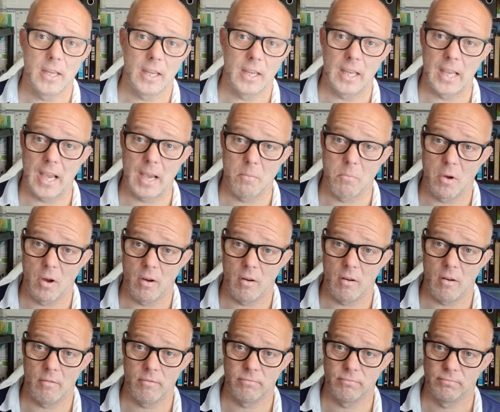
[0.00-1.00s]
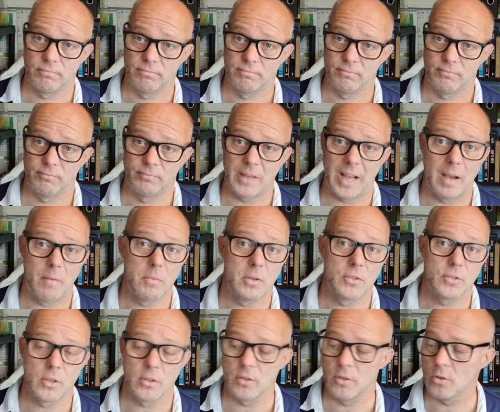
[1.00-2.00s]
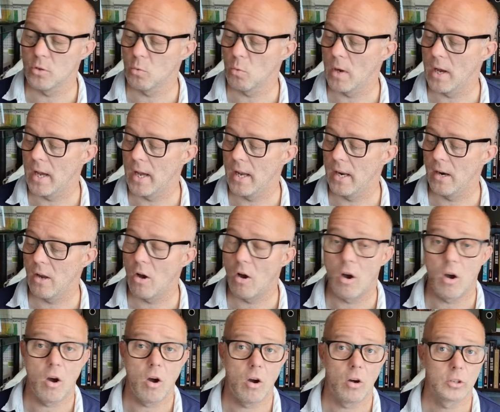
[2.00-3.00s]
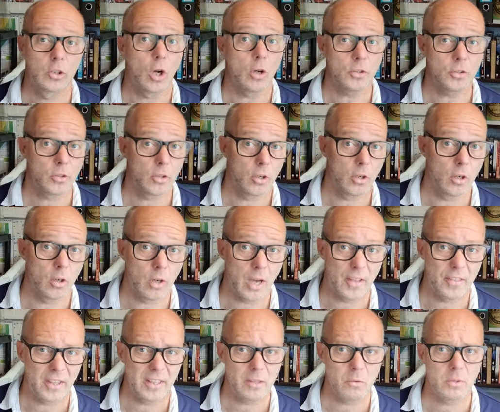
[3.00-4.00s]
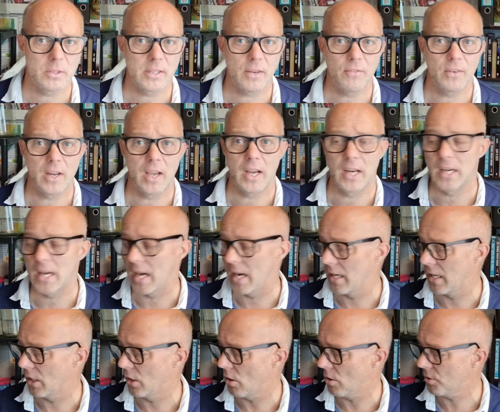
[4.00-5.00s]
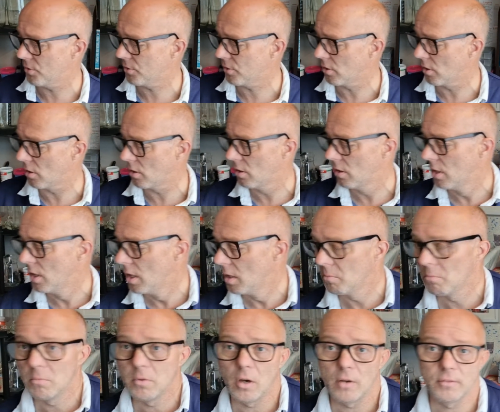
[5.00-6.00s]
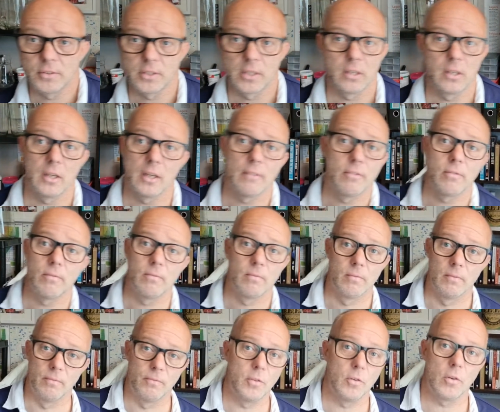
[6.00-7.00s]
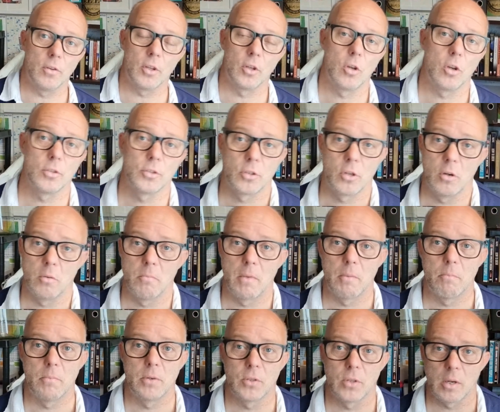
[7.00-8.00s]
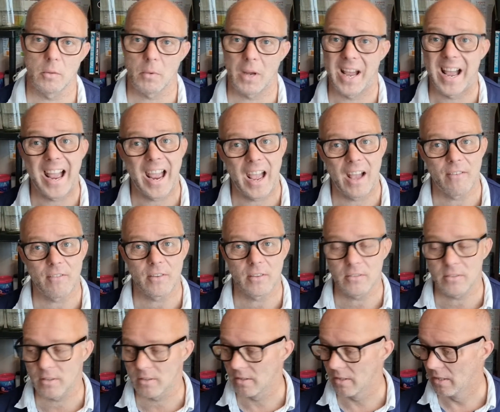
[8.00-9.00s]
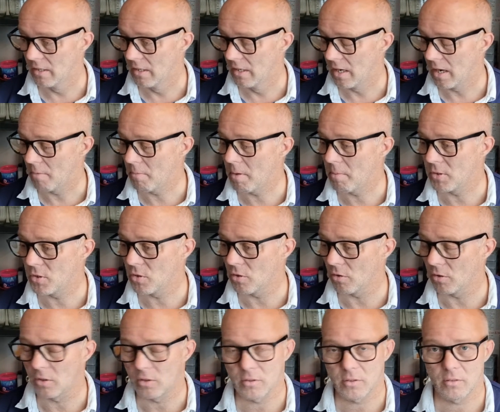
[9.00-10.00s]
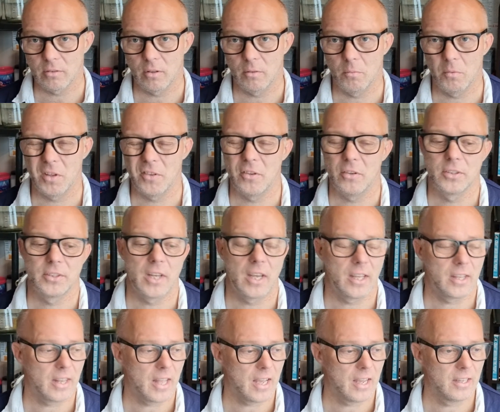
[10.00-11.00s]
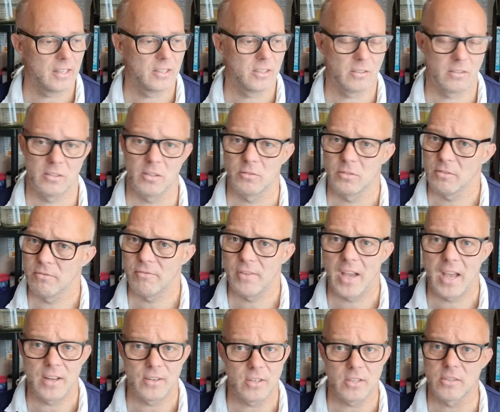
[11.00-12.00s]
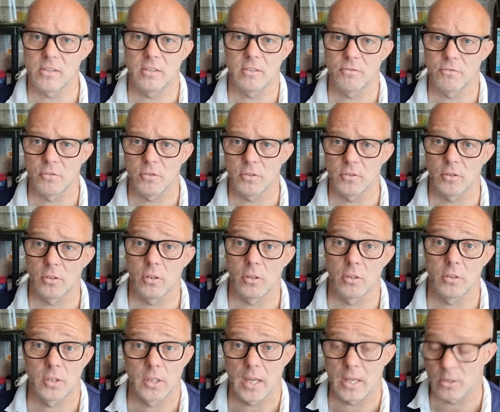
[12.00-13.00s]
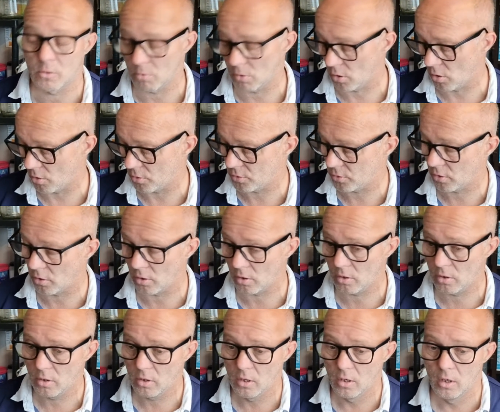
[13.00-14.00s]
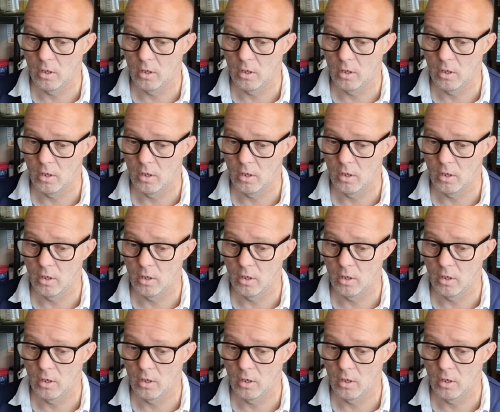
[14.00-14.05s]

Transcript: You can get them off Amazon as well, or Costco. I think there was £7.99 in Costco. So obviously, if you got the Costco membership, I haven't. I maybe should, because while they're saying that, it's a fair distance for us to go to get to a Costco.